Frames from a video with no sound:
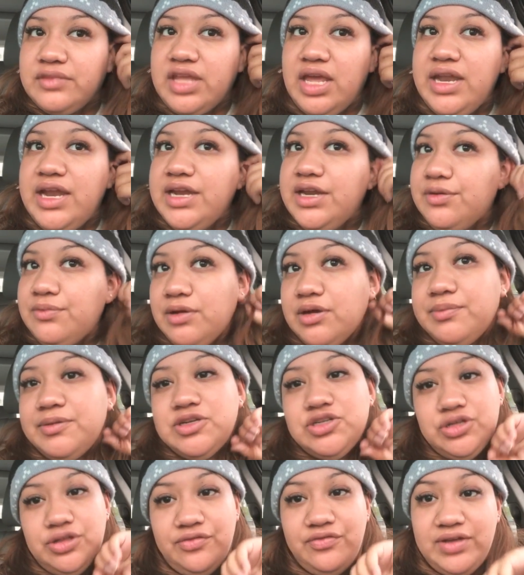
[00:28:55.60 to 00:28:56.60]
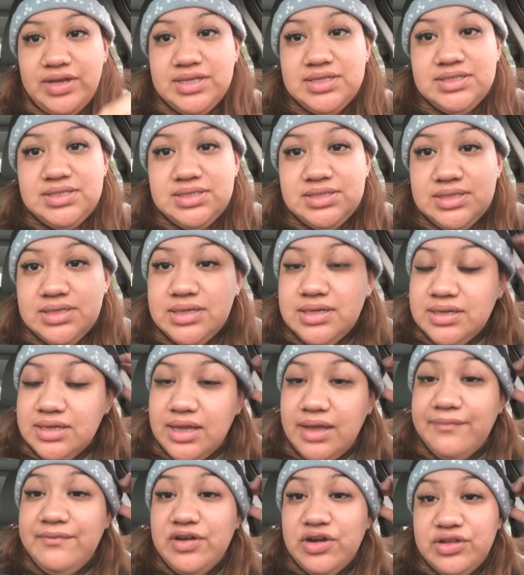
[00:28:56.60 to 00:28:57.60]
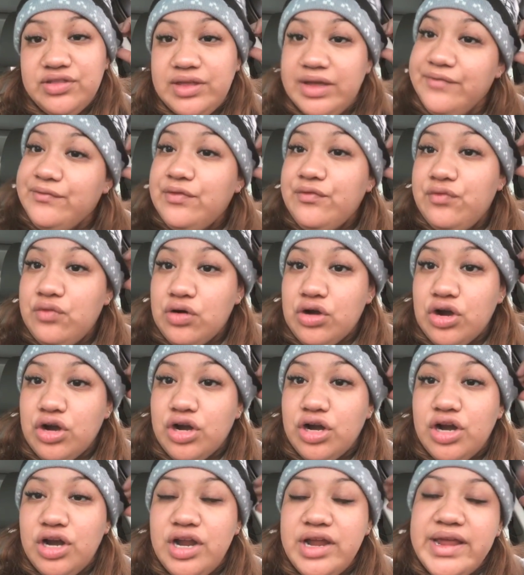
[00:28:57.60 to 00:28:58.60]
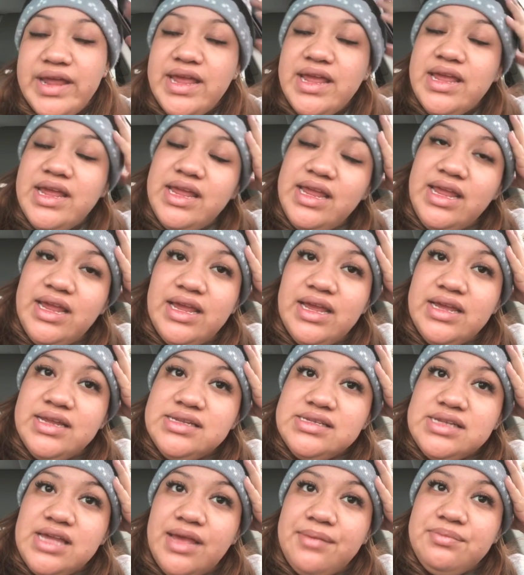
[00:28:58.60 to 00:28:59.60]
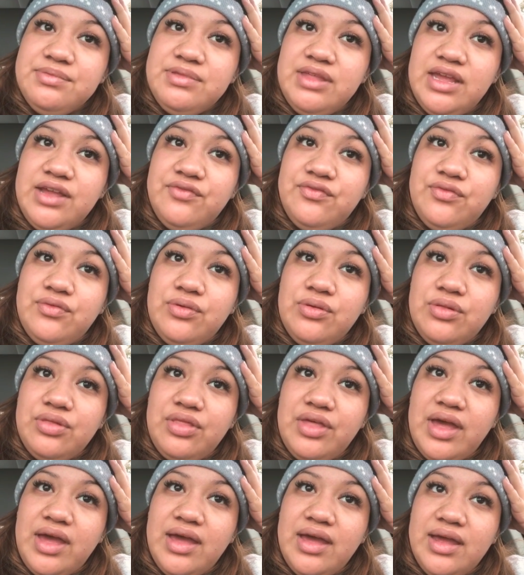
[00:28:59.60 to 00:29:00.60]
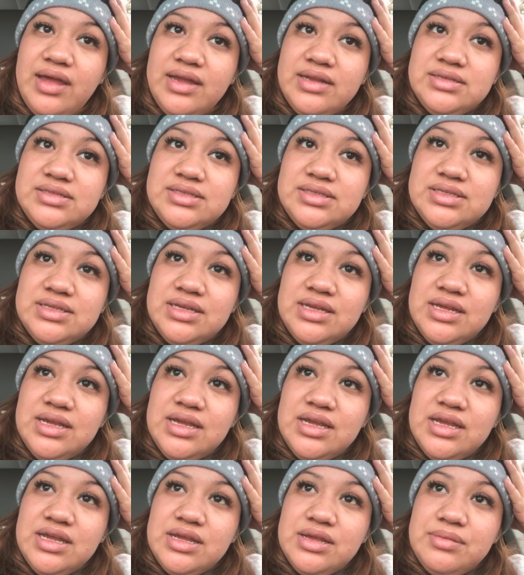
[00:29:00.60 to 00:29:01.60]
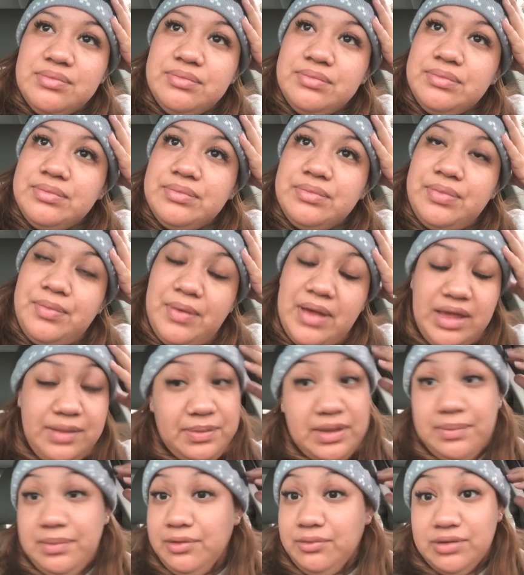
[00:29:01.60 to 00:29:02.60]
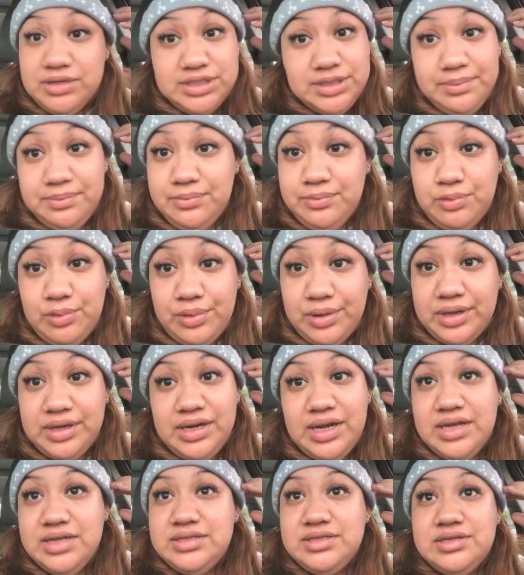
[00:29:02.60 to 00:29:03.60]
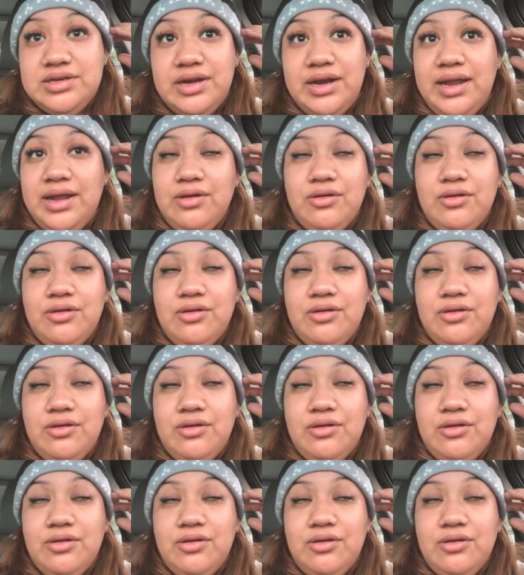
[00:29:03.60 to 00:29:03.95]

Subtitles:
And I did want to punch her in the face. I'm very thankful for her. And I'm thankful that my baby wasn't born Saturday